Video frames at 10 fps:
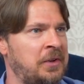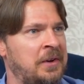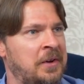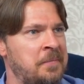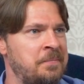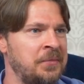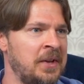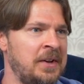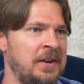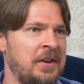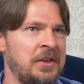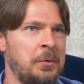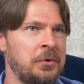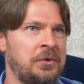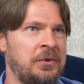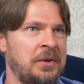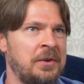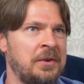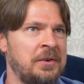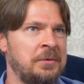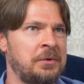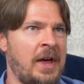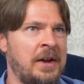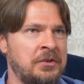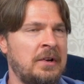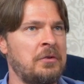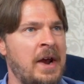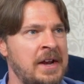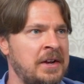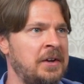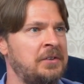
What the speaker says: I think it was Angela Rayner,